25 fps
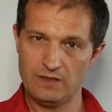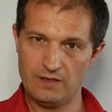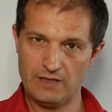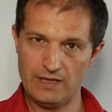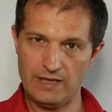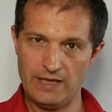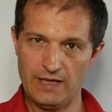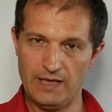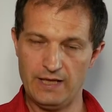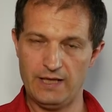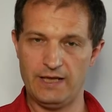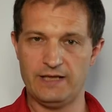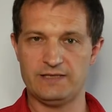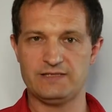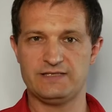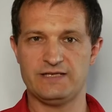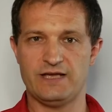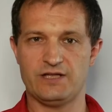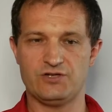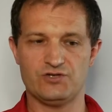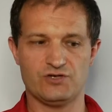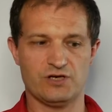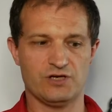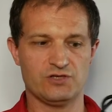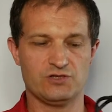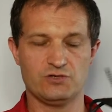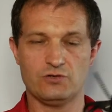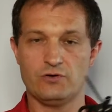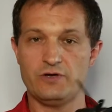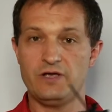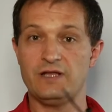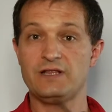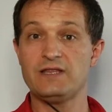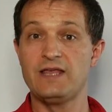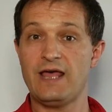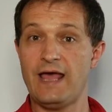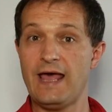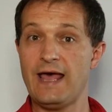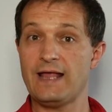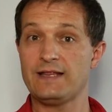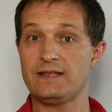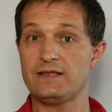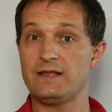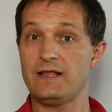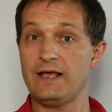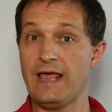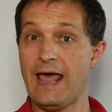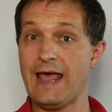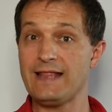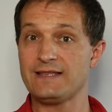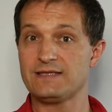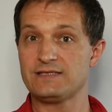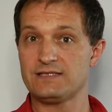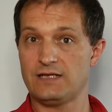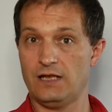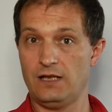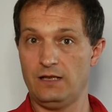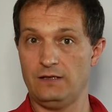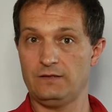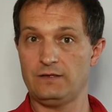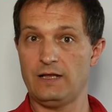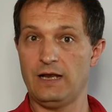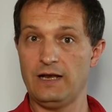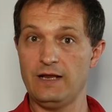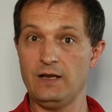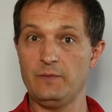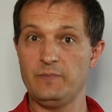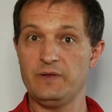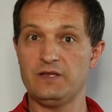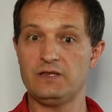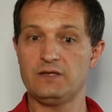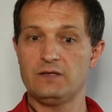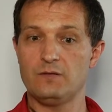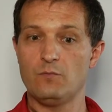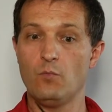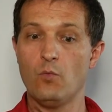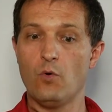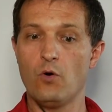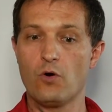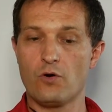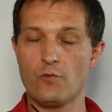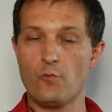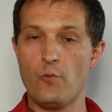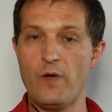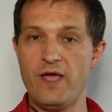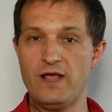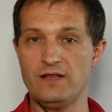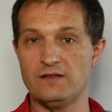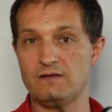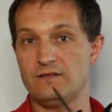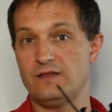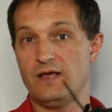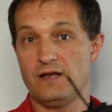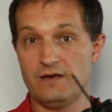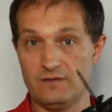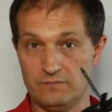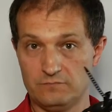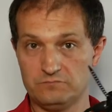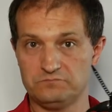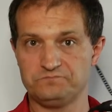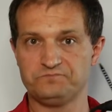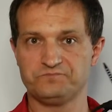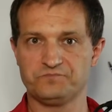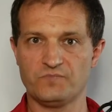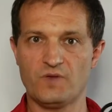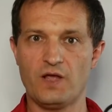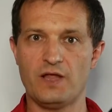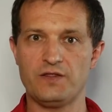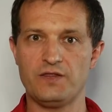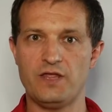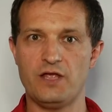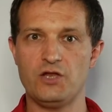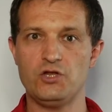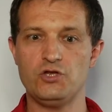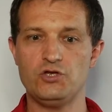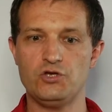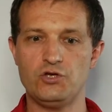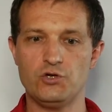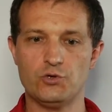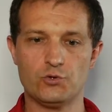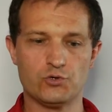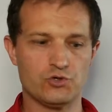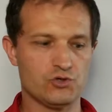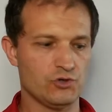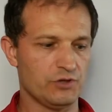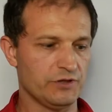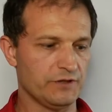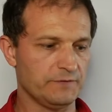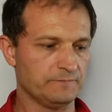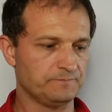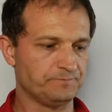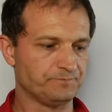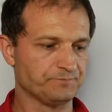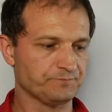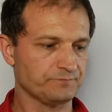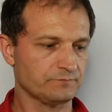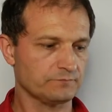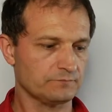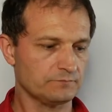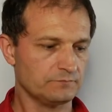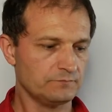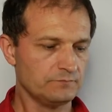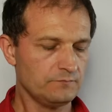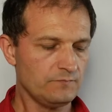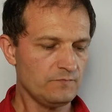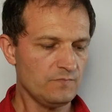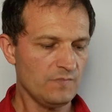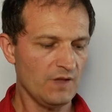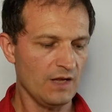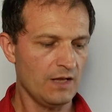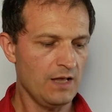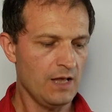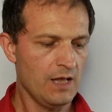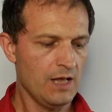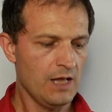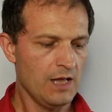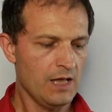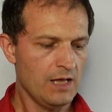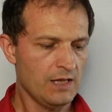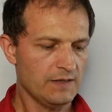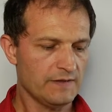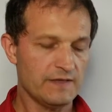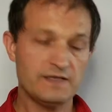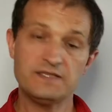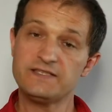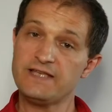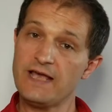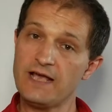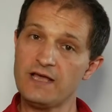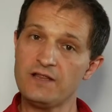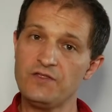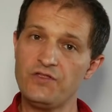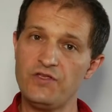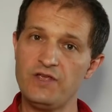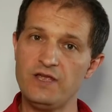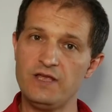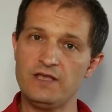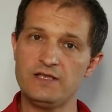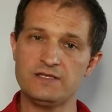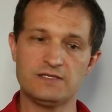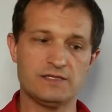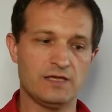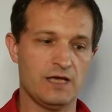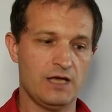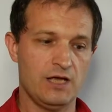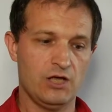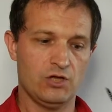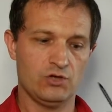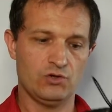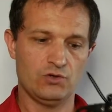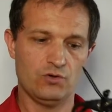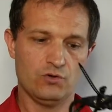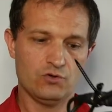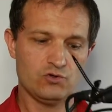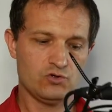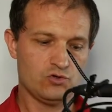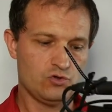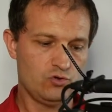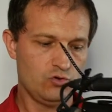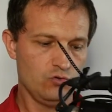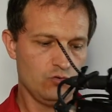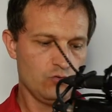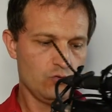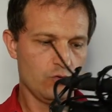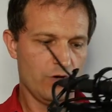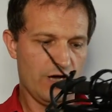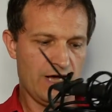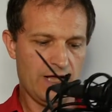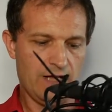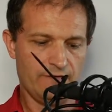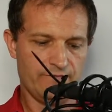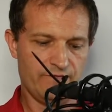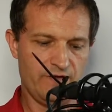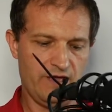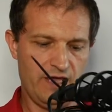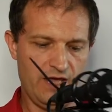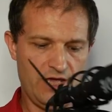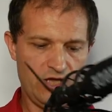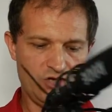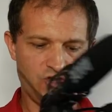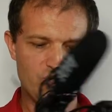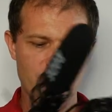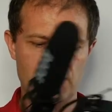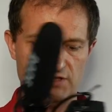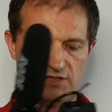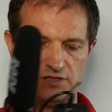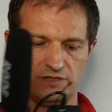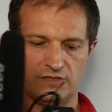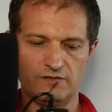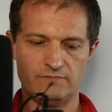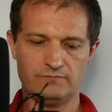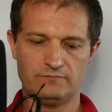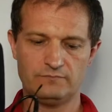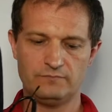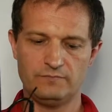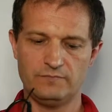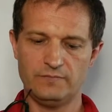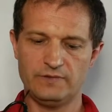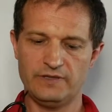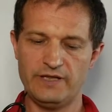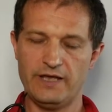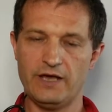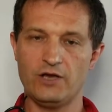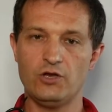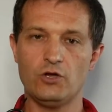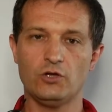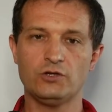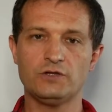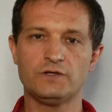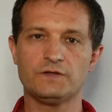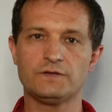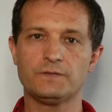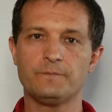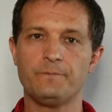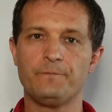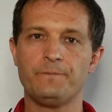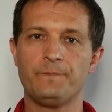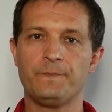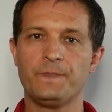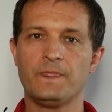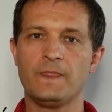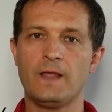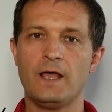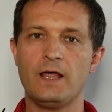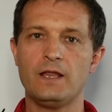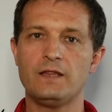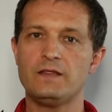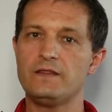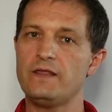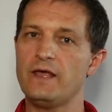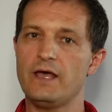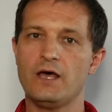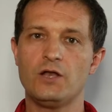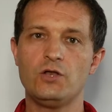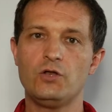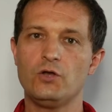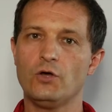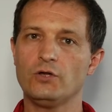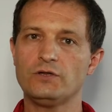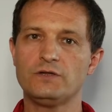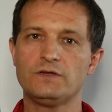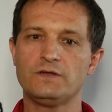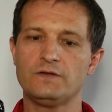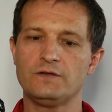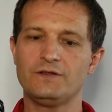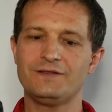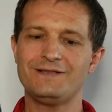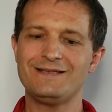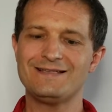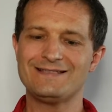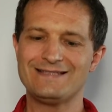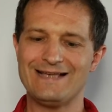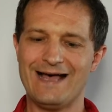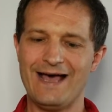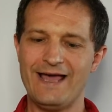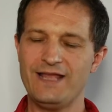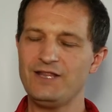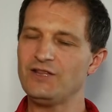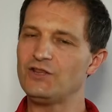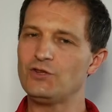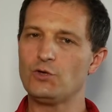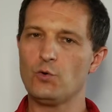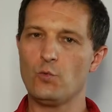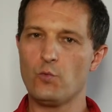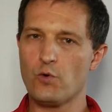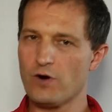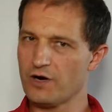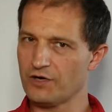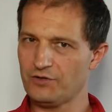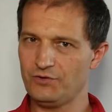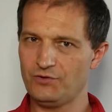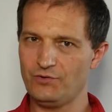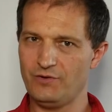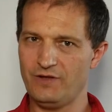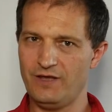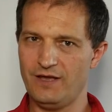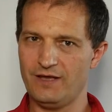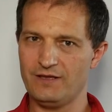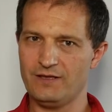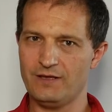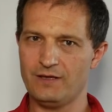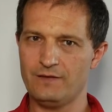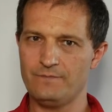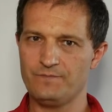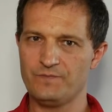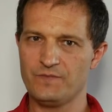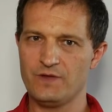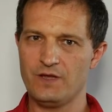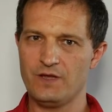etc. So it adds a little bit more weight than usually. Then second thing is those two half cages, they are not designed to work together,